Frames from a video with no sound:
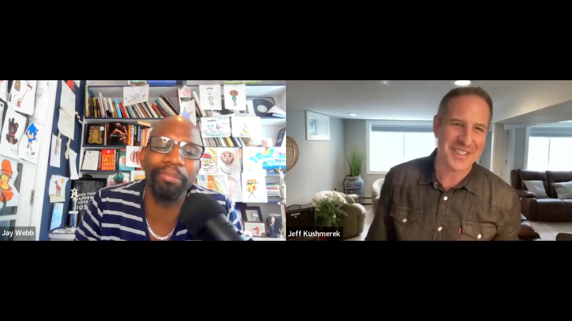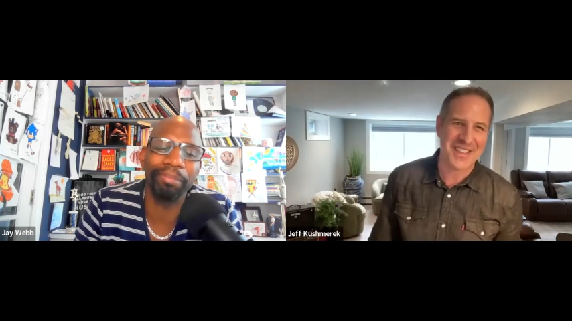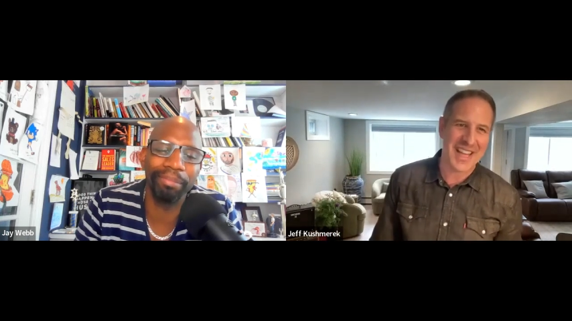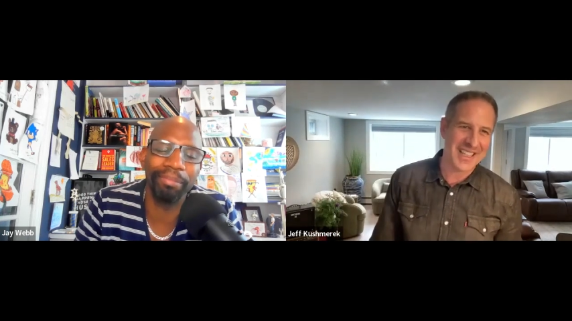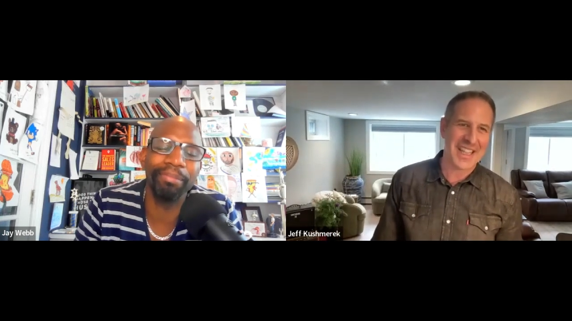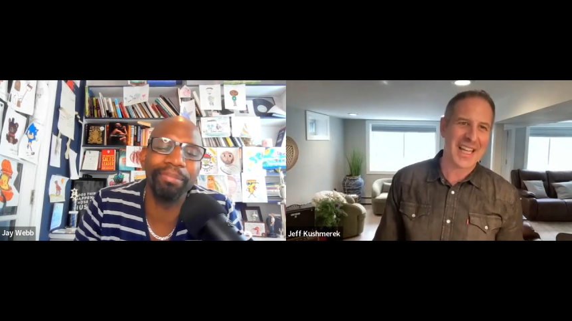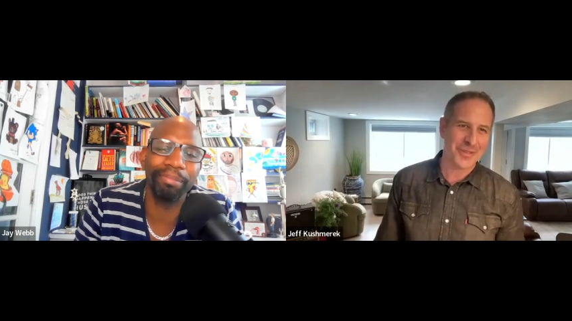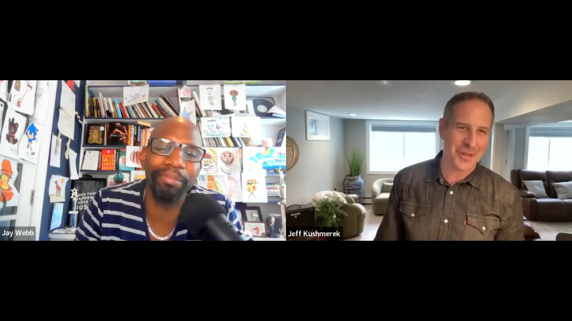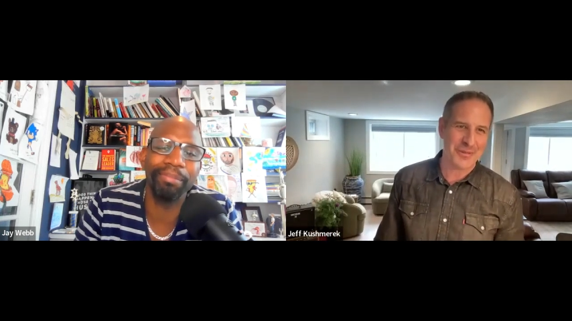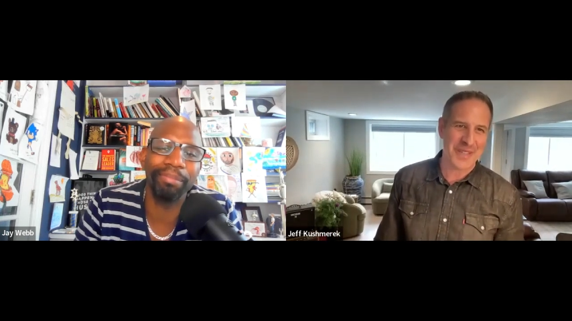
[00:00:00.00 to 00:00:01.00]
Speaker 1: that that's
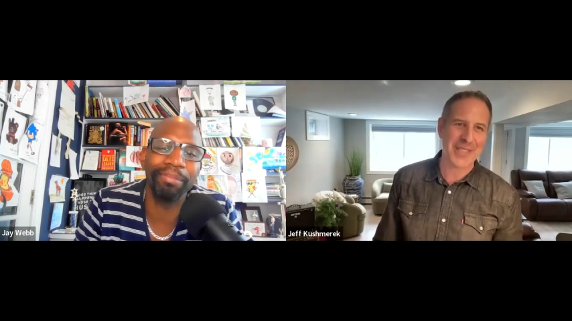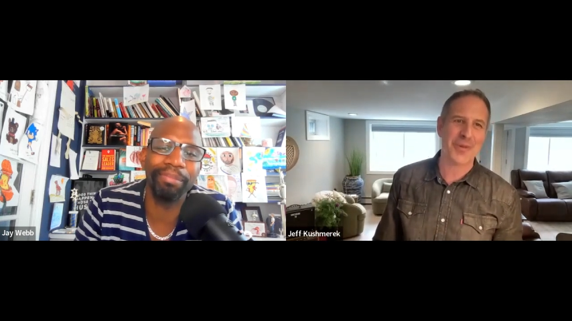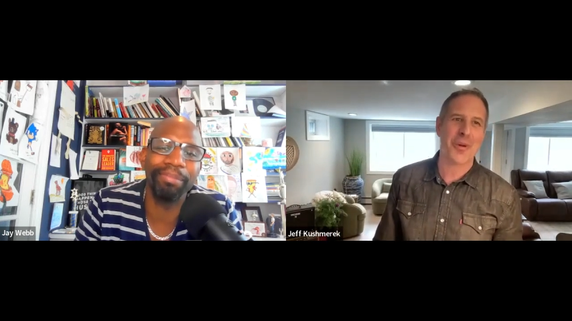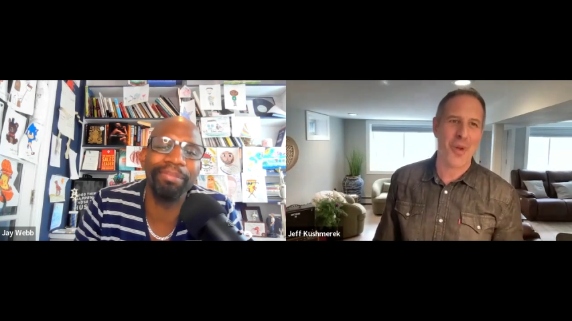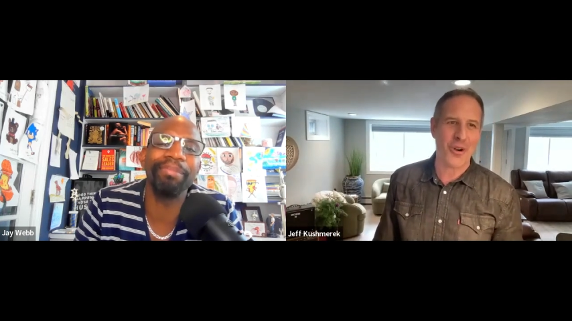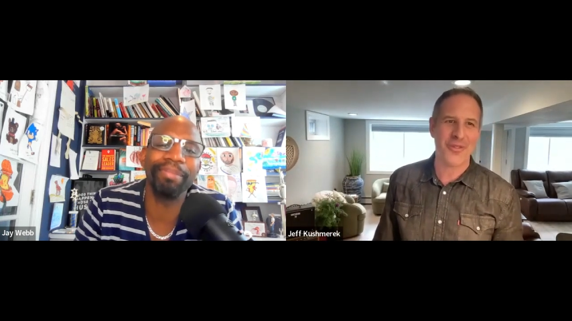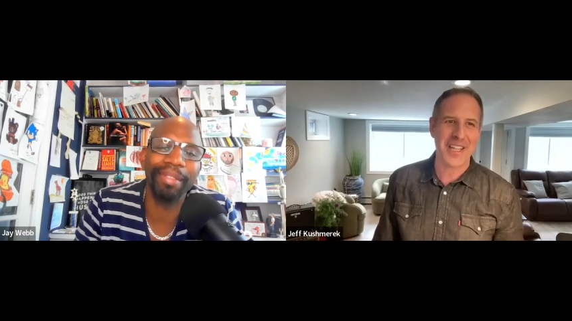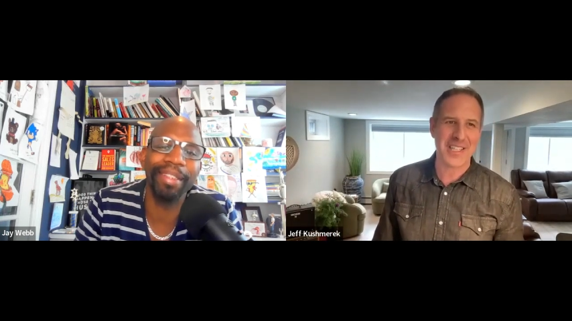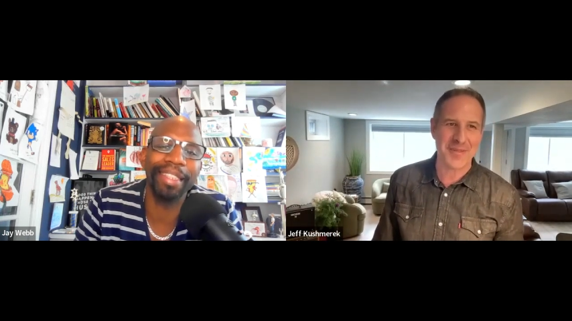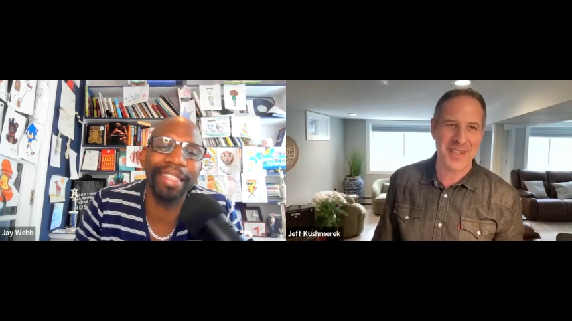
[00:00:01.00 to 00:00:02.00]
what I'm, that's what
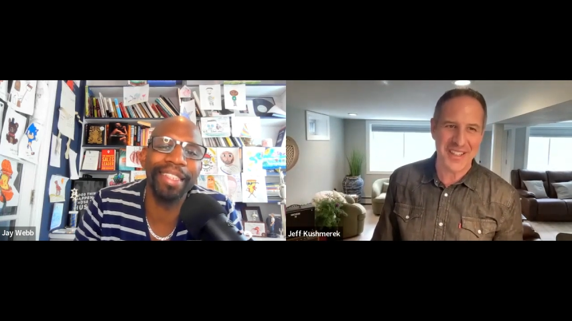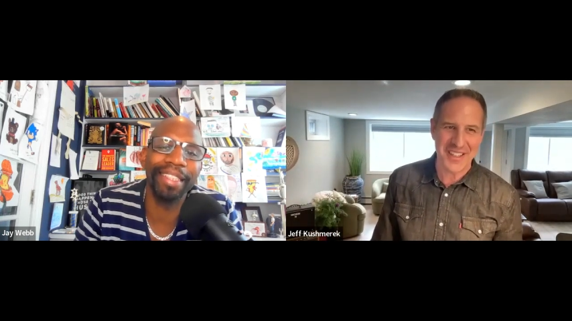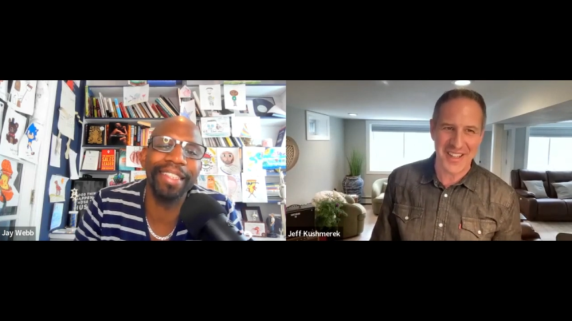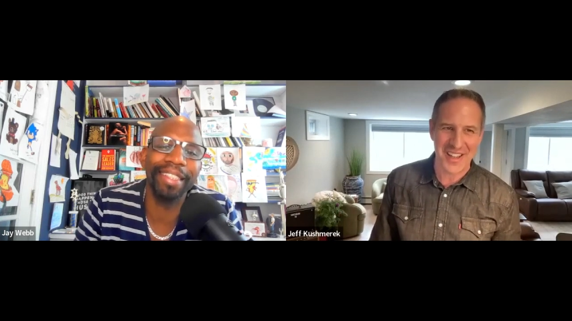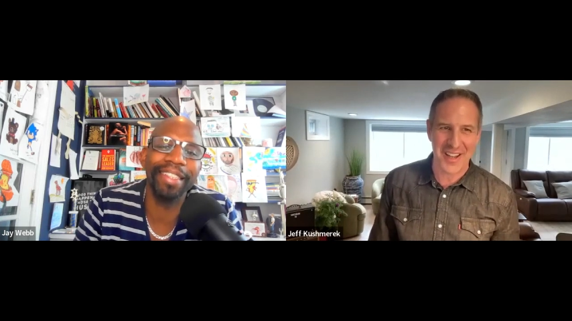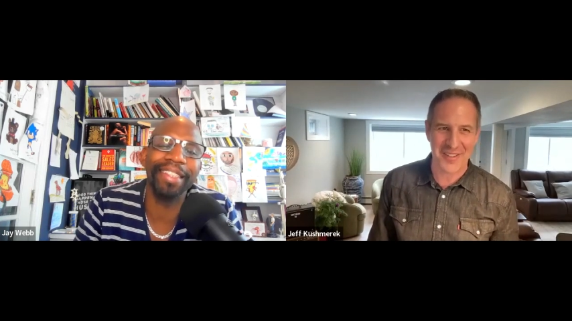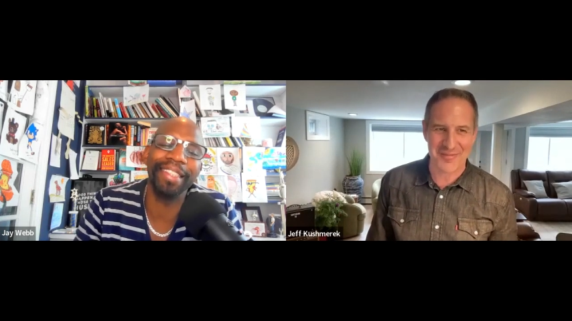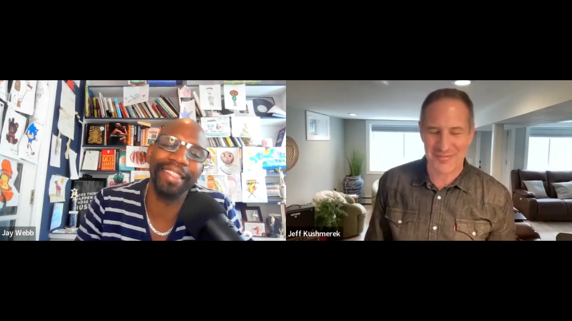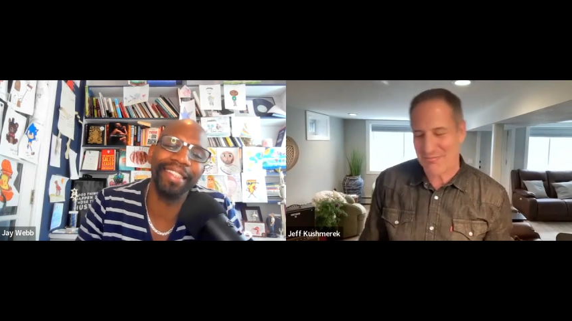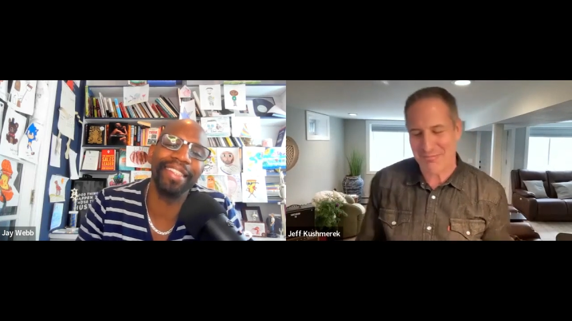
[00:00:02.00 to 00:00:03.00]
motivates me
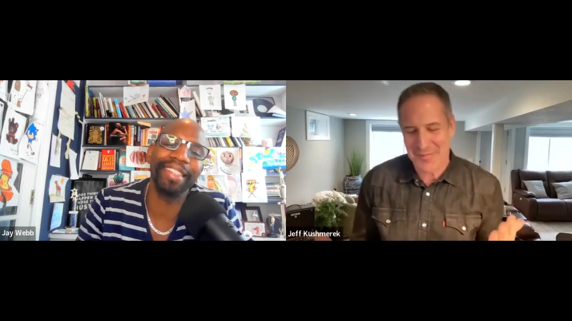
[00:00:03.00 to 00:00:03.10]
um,